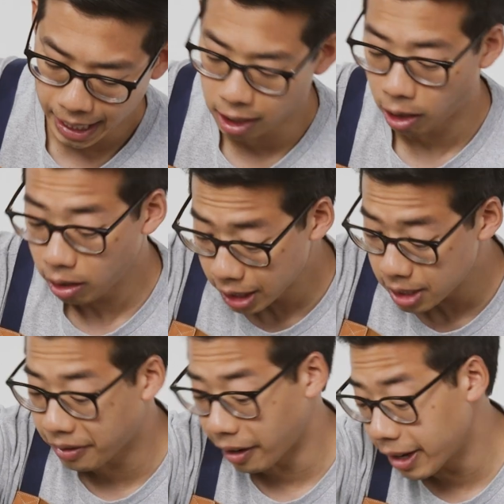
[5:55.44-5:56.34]
and garlic
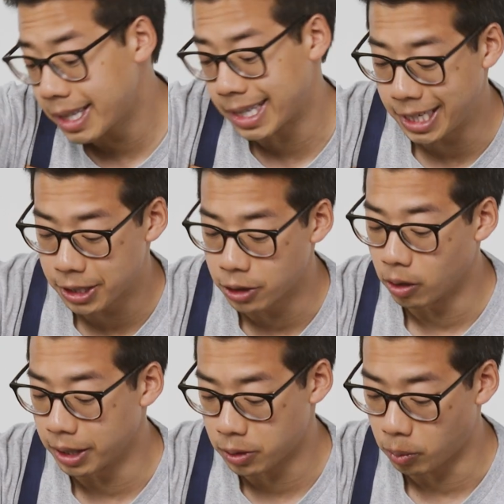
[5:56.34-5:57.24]
is very
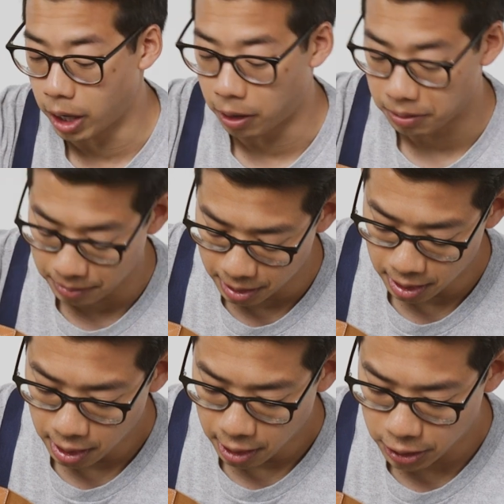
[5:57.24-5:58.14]
seasonal as well.
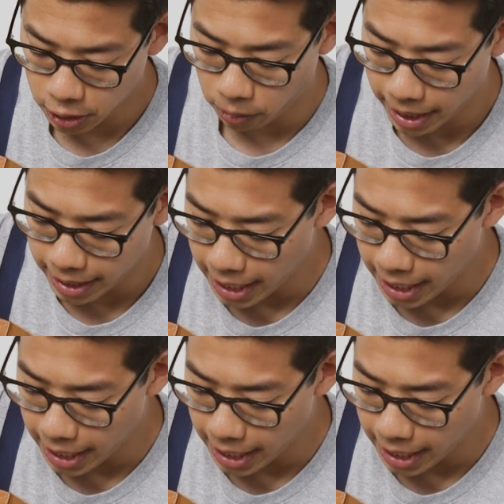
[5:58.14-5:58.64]
So right